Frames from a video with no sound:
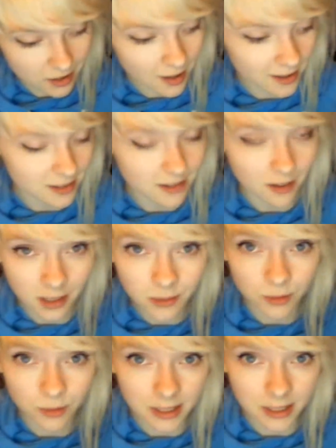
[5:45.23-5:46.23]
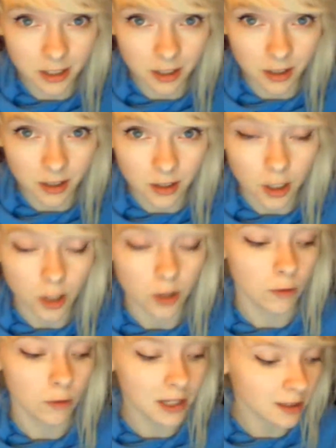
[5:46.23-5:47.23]
Nice. The honey was really good,
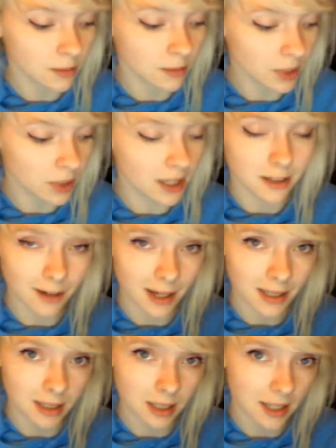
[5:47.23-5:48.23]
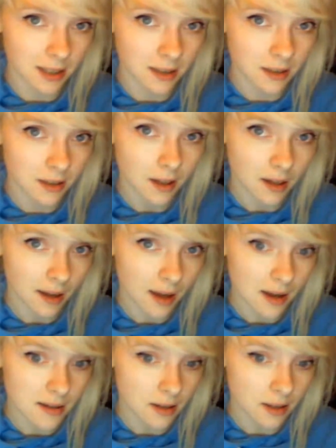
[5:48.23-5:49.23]
but it granulated,
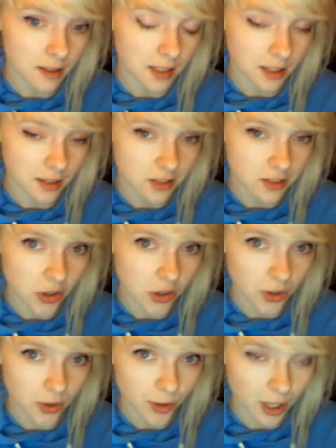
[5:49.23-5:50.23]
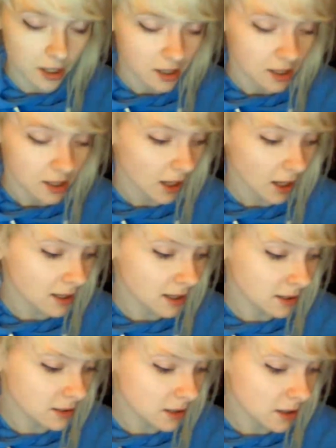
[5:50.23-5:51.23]
as honey tends to do.
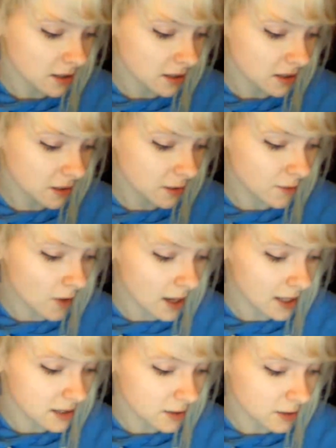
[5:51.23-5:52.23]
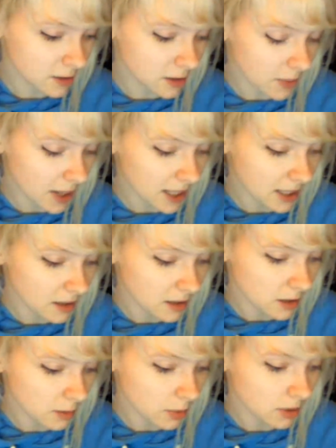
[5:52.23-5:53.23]
And it advised on the packet
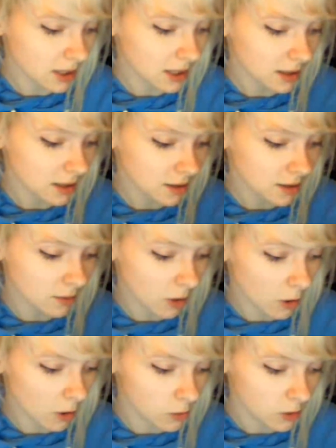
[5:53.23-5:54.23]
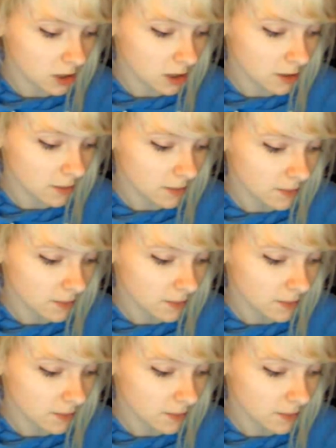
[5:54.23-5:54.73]
that you put it in hot water,